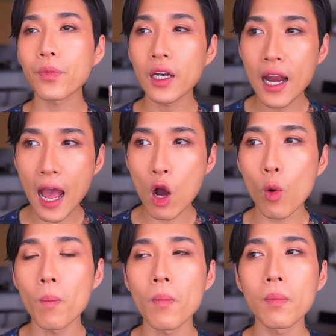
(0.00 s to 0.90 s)
Now,
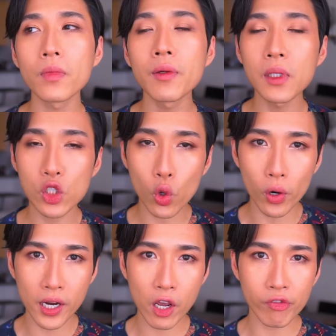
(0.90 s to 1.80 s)
the
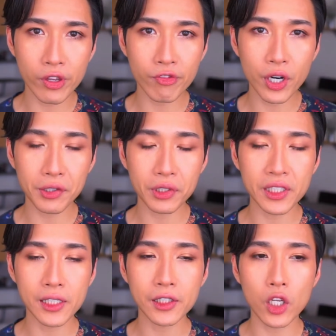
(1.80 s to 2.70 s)
majority of their
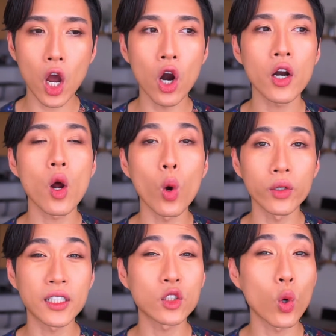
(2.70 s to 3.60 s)
fragrances are eau
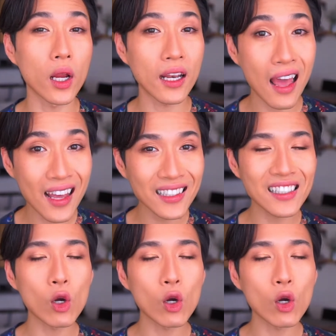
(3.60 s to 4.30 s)
de toilette,